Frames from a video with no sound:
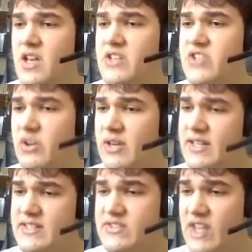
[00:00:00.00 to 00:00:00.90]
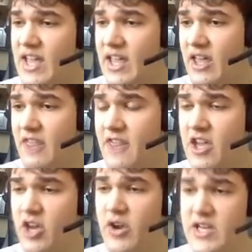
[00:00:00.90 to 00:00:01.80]
So let's say
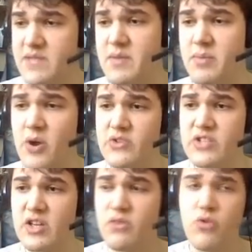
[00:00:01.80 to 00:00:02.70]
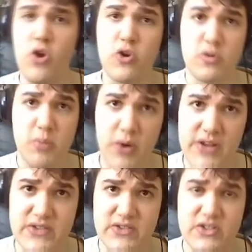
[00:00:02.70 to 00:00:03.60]
they're going to be posting rogue
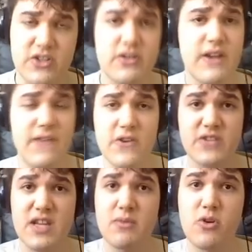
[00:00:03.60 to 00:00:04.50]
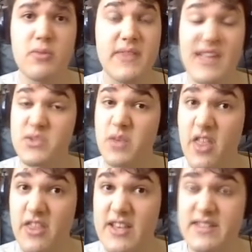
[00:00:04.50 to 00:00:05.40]
poisons. You don't get those anymore, but that's one of
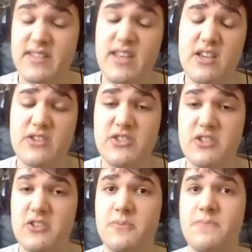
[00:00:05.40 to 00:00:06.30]
the things that they used to do.